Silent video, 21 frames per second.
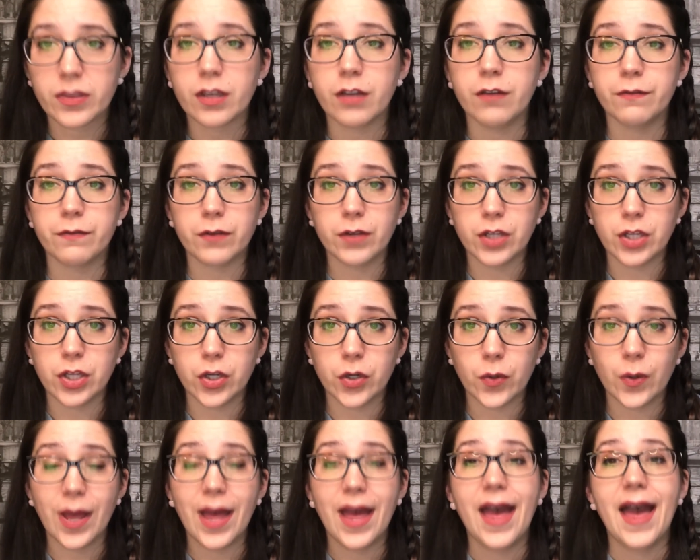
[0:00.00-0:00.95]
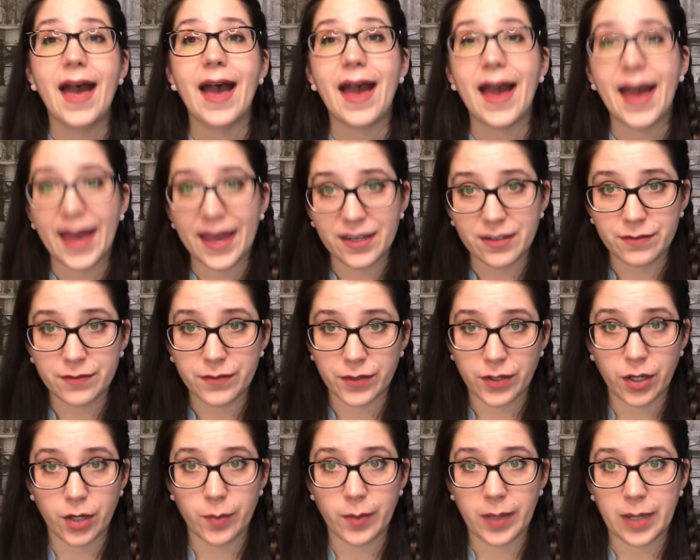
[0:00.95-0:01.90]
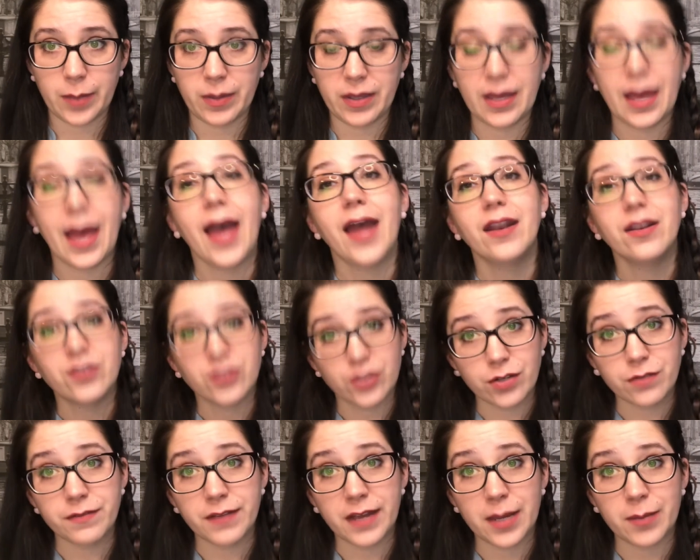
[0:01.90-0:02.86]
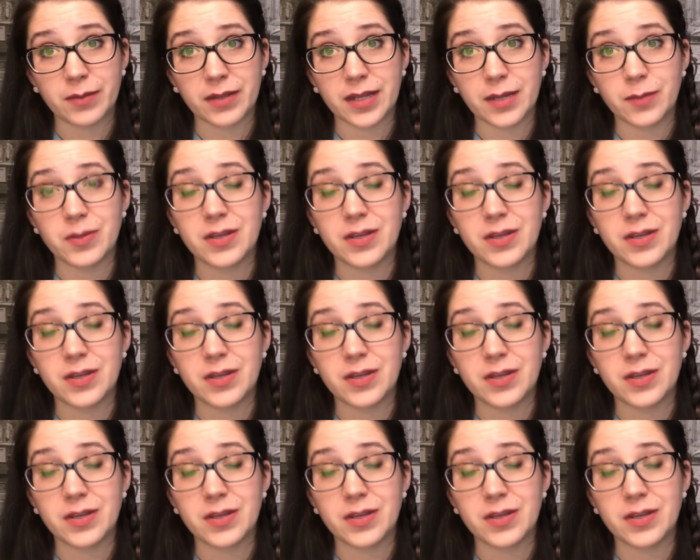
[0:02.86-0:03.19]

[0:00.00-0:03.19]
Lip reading: for you and for your baby and your family,